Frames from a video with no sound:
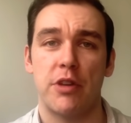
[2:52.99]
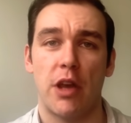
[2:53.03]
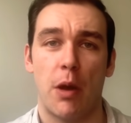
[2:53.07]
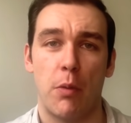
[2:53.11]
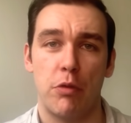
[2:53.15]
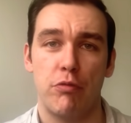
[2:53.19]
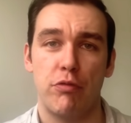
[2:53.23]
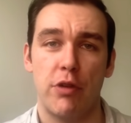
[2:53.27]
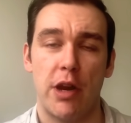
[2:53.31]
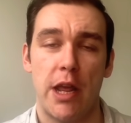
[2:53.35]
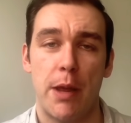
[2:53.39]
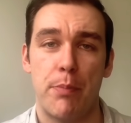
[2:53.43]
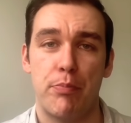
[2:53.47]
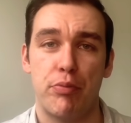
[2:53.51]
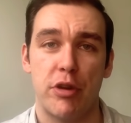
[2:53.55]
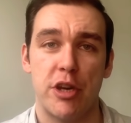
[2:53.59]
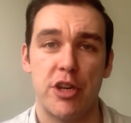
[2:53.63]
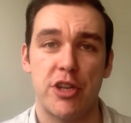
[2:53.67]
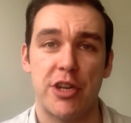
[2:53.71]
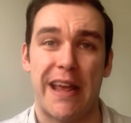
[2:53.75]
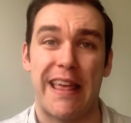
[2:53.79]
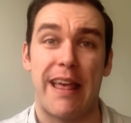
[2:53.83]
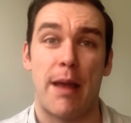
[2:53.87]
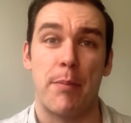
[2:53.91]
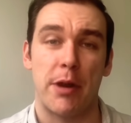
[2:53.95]
We'd really
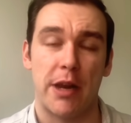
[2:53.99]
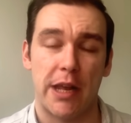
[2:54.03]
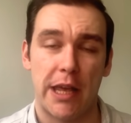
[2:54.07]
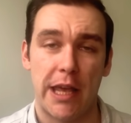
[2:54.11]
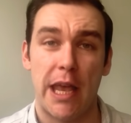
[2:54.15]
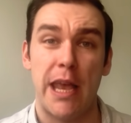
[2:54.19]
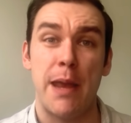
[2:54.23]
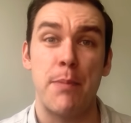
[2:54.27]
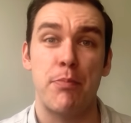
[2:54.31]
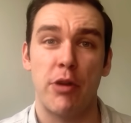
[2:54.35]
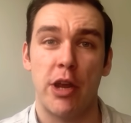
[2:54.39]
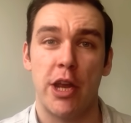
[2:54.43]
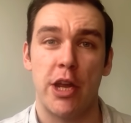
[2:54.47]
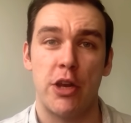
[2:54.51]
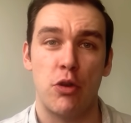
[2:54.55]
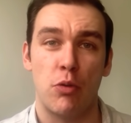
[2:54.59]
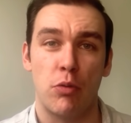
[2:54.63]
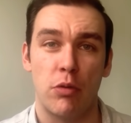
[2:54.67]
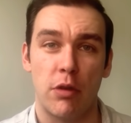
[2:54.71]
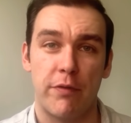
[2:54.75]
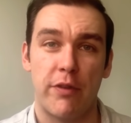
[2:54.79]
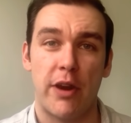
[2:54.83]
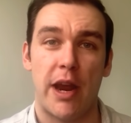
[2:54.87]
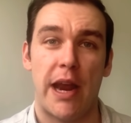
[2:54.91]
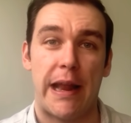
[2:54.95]
appreciate it. I'm going to keep bringing you all the
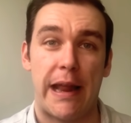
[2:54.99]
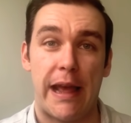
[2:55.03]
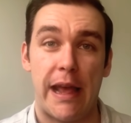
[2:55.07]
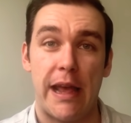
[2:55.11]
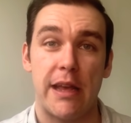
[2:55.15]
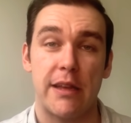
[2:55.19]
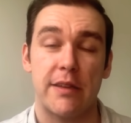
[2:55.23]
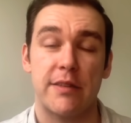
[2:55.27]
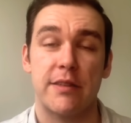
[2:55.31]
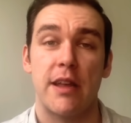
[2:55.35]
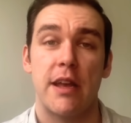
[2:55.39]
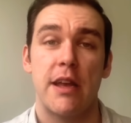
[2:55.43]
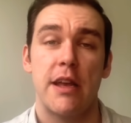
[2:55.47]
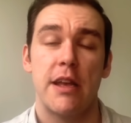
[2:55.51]
very latest.